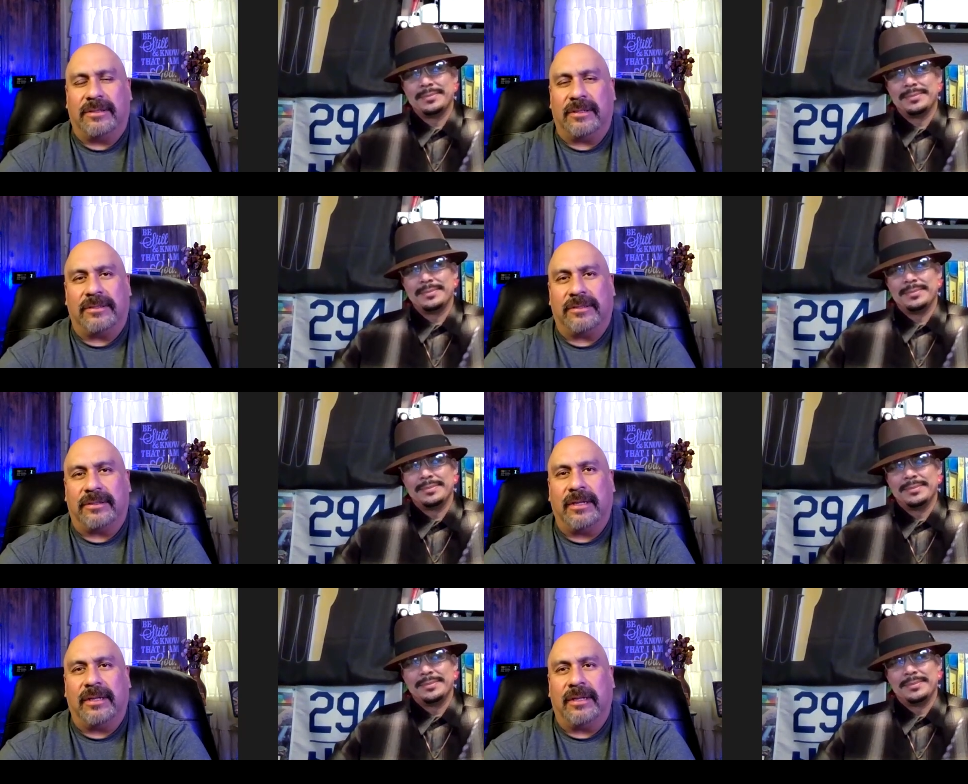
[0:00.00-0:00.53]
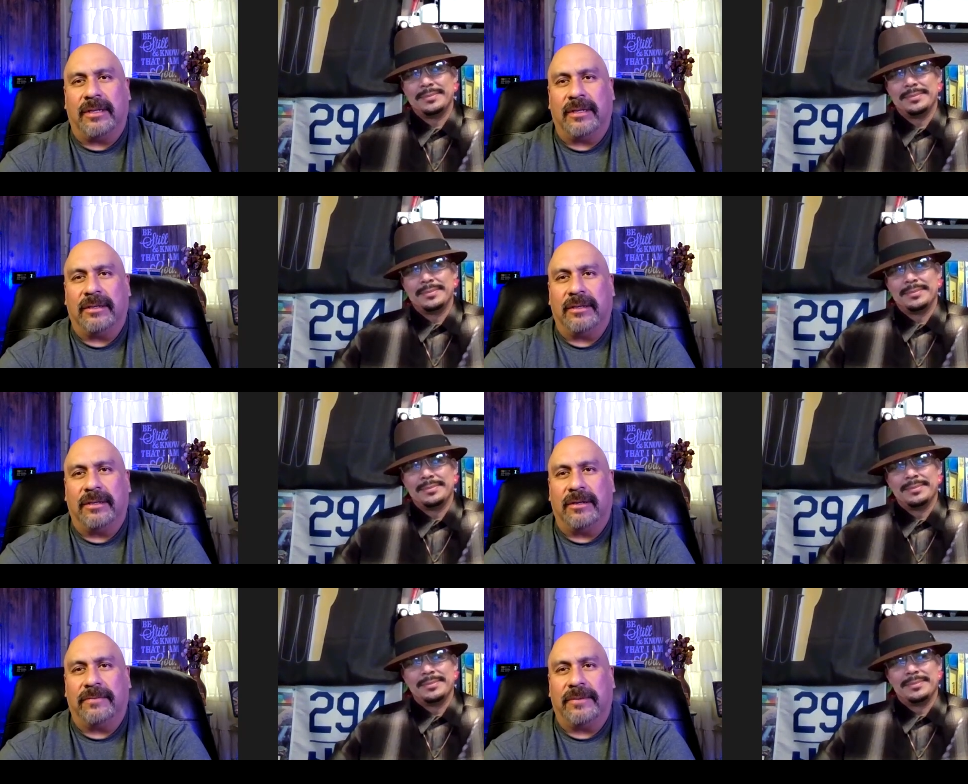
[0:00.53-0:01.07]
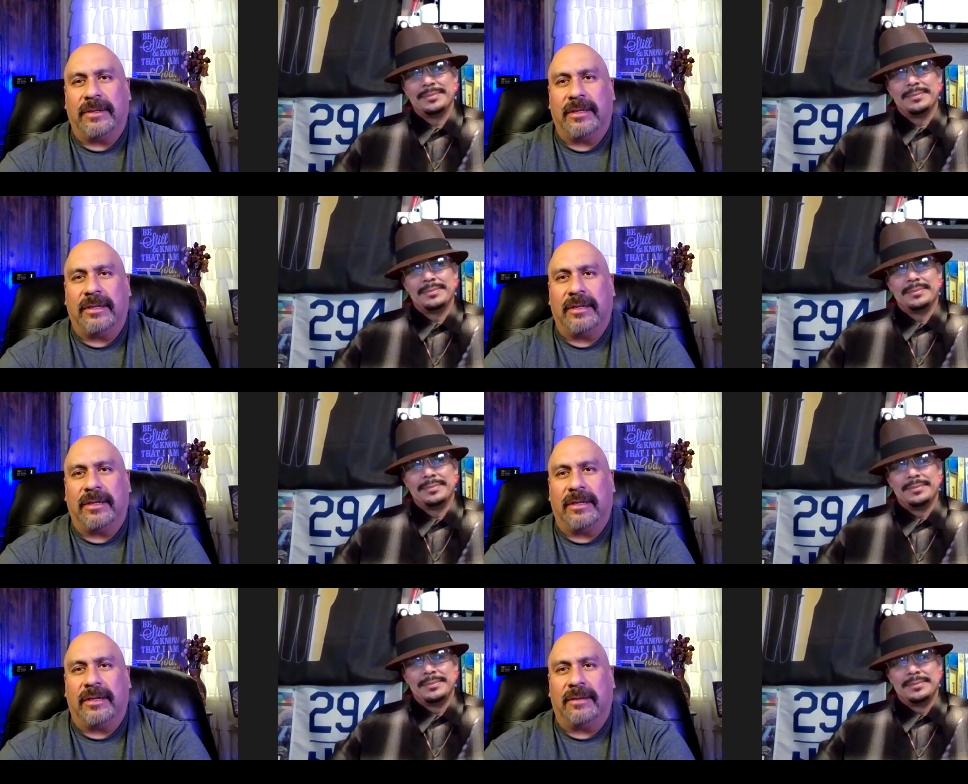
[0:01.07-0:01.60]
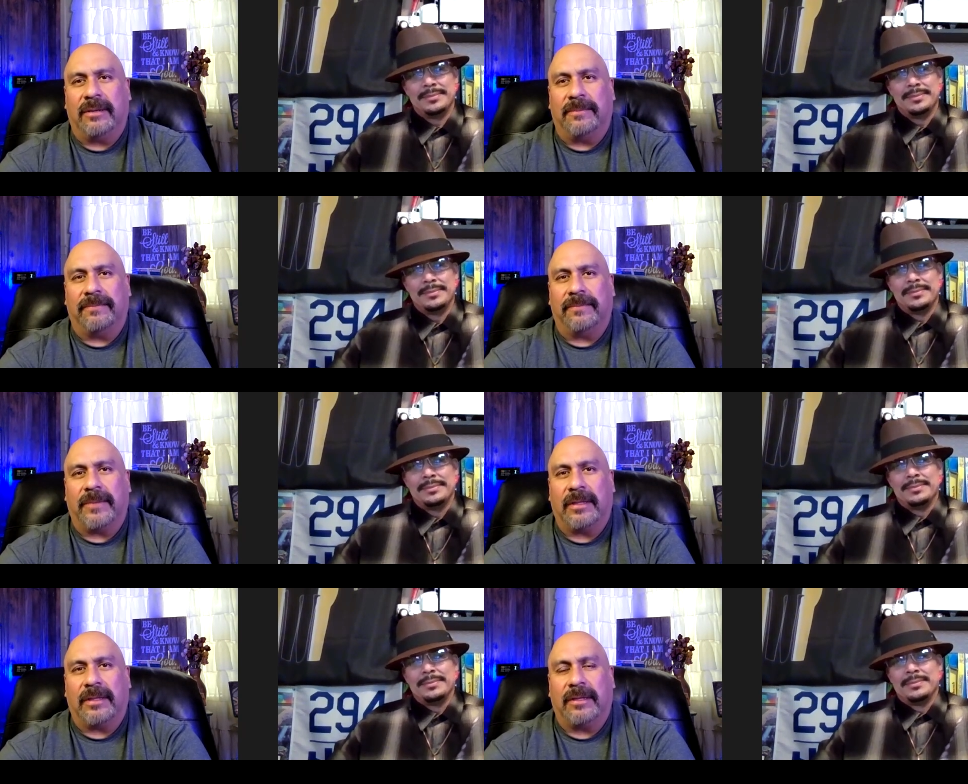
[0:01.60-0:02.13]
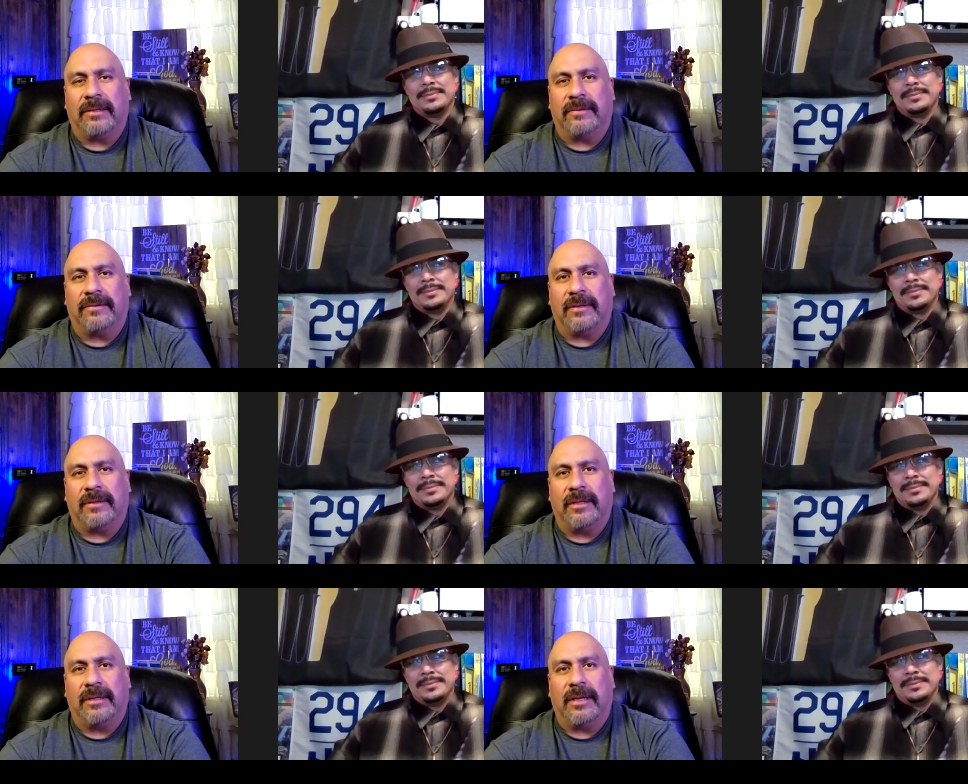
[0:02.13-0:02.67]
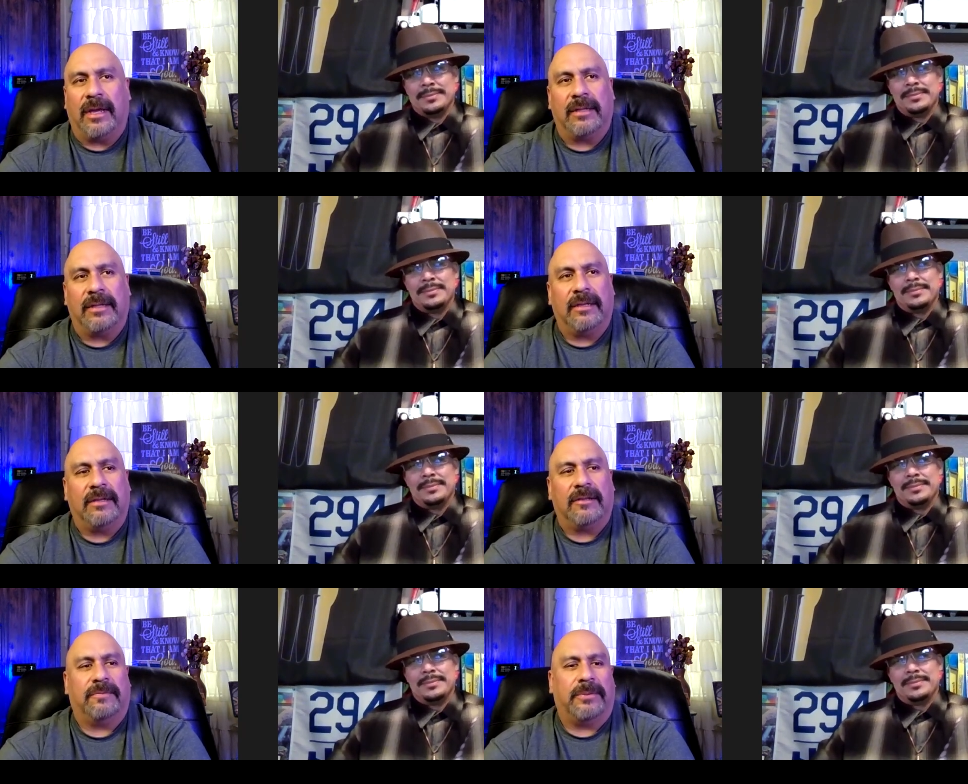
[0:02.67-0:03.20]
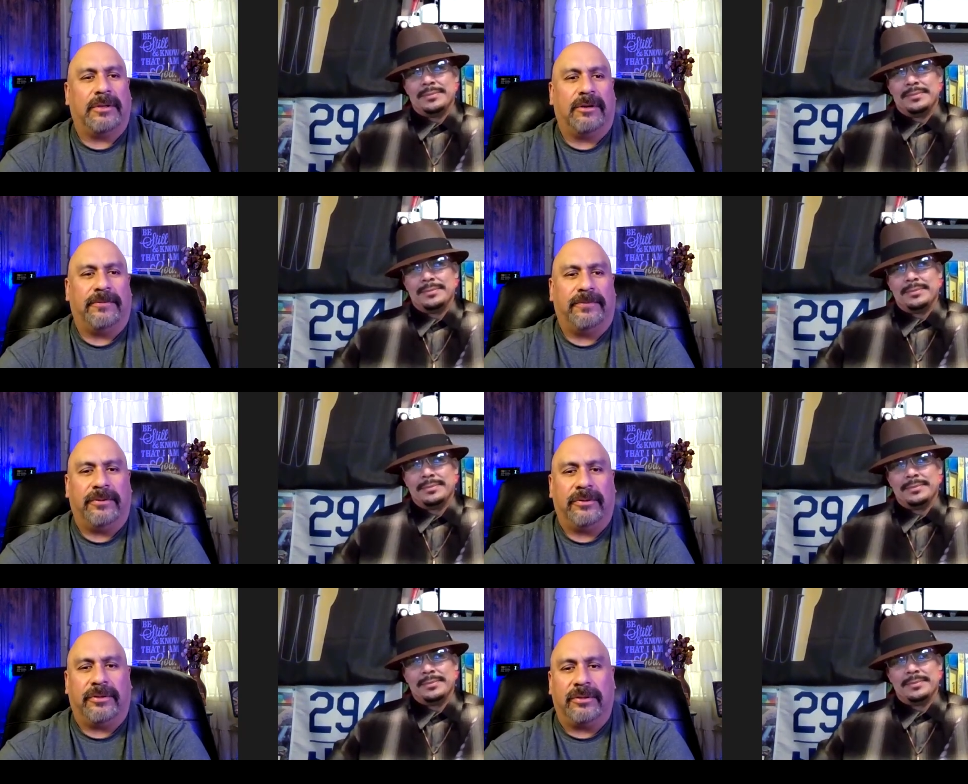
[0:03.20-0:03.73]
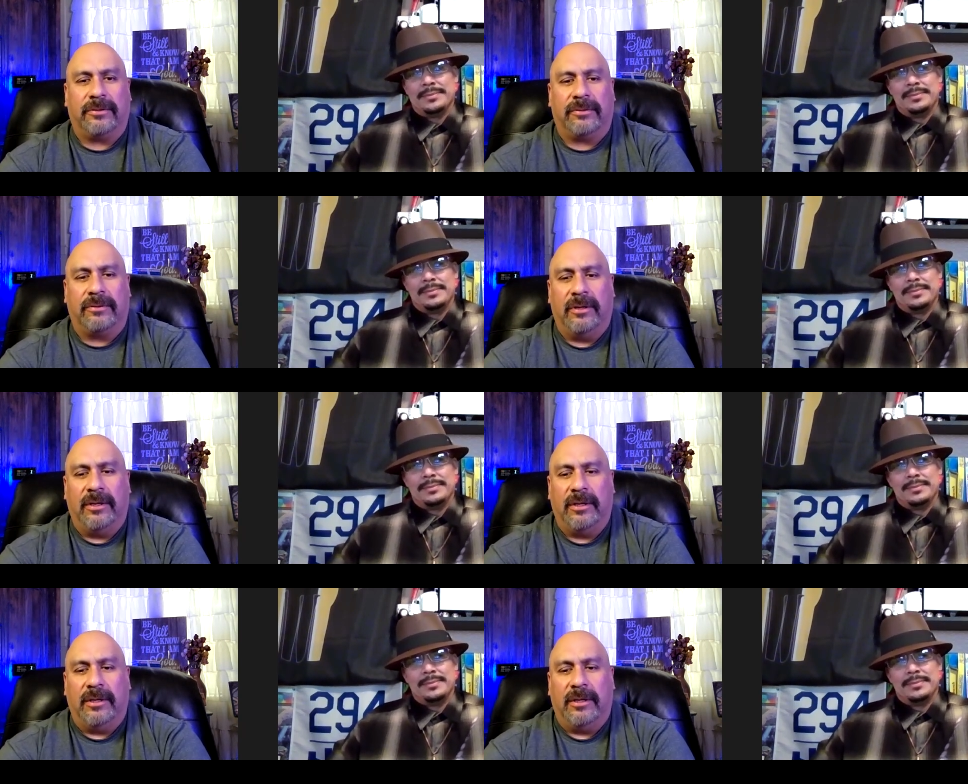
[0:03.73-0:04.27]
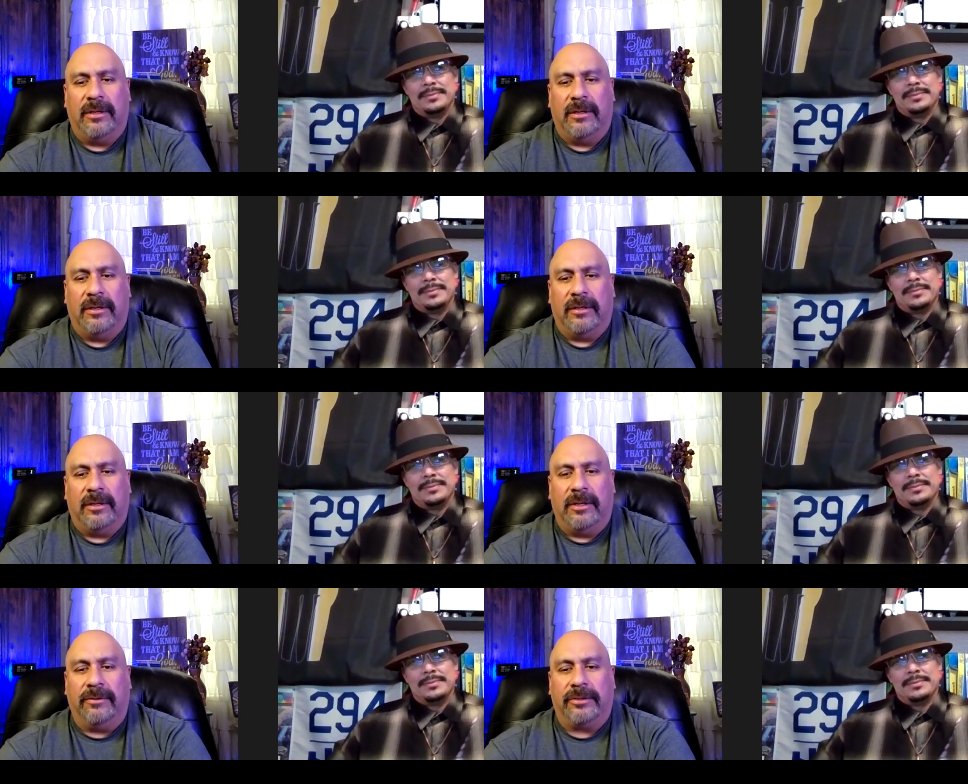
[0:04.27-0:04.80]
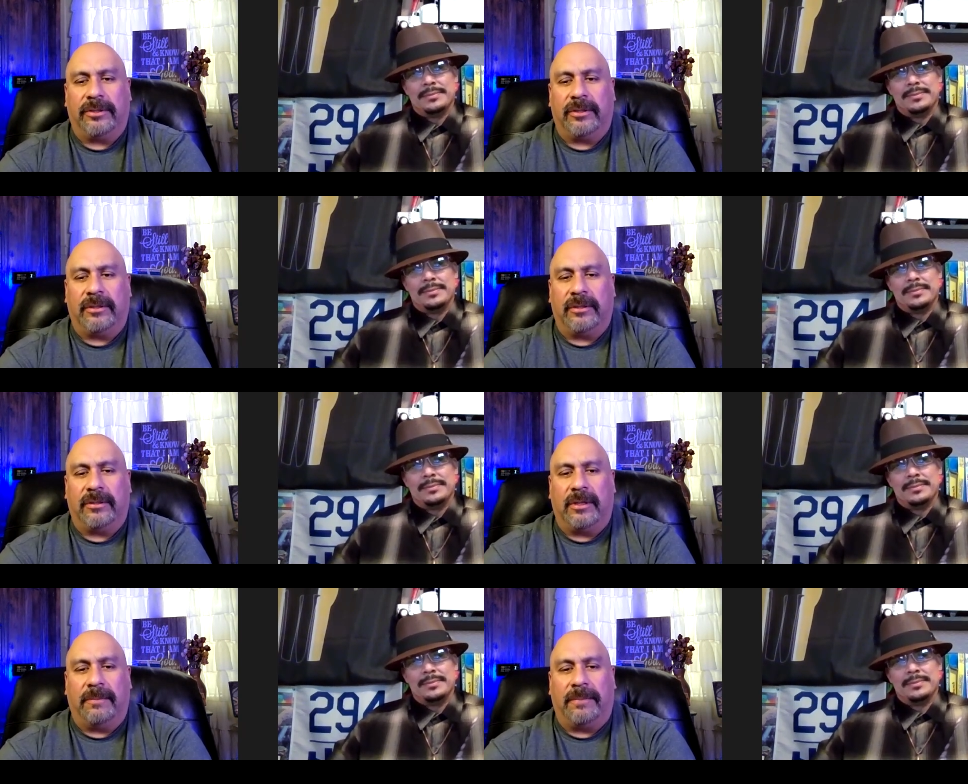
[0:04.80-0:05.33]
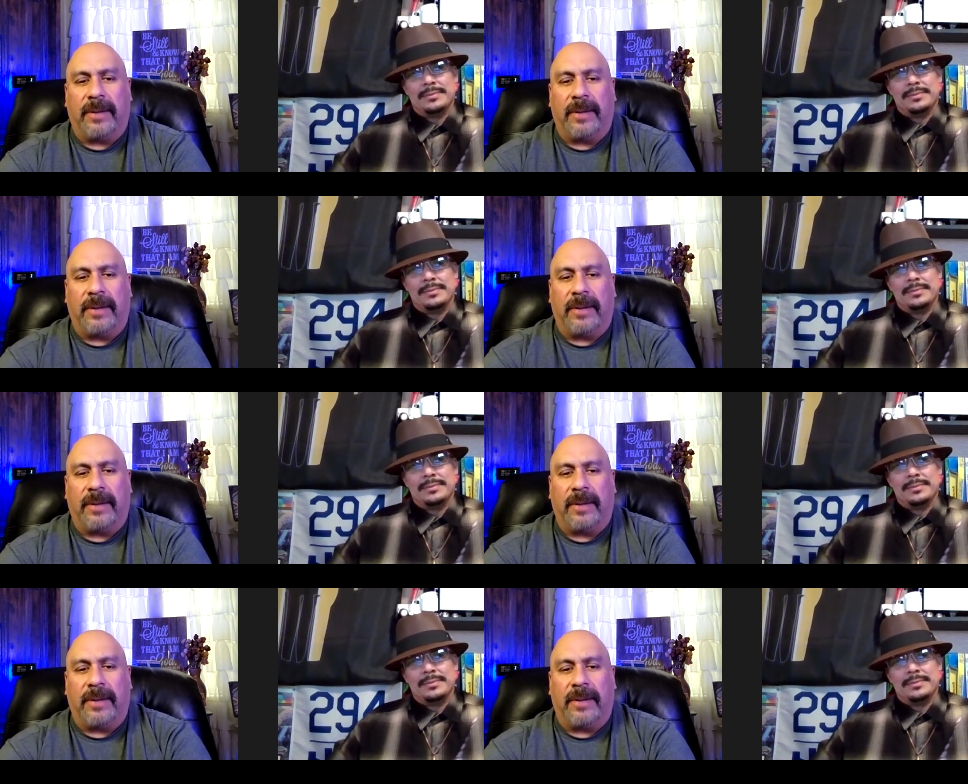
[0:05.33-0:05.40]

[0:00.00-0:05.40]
Speaker 1: just silly. You know what I mean? Um, I think it's silly. I, I, think it's beautiful to, you know, the